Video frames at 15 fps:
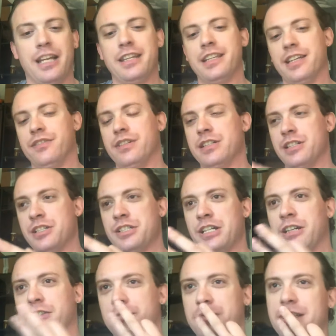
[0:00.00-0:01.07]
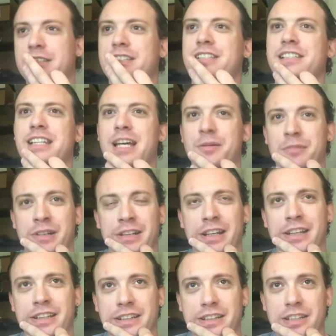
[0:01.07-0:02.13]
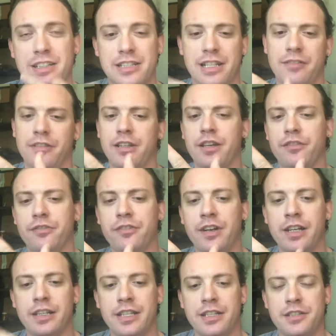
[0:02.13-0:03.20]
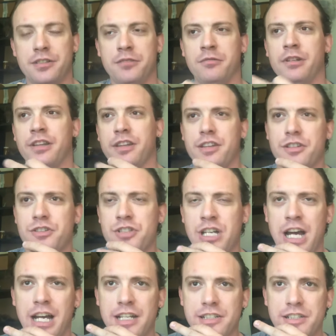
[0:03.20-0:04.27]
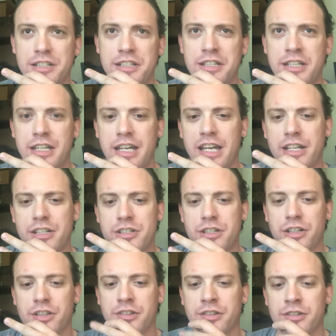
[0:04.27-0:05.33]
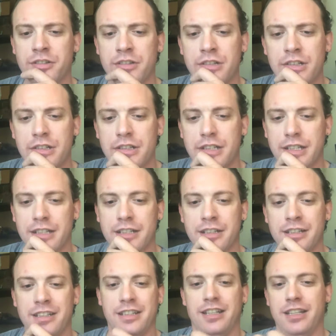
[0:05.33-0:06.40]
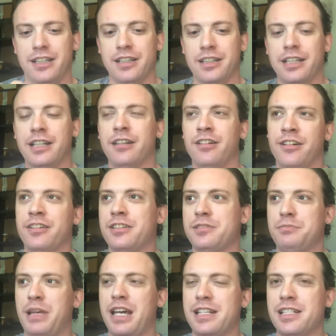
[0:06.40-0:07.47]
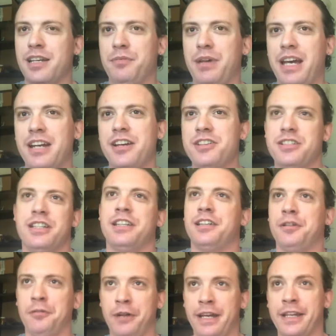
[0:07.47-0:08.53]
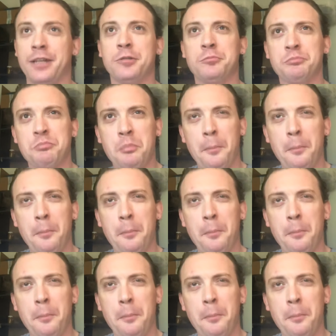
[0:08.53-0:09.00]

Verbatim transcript: I think of it as a joust when I see this happen. I like cause it's not really a fight. They do one shot at each other, like the they allow all this pent up energy in a way.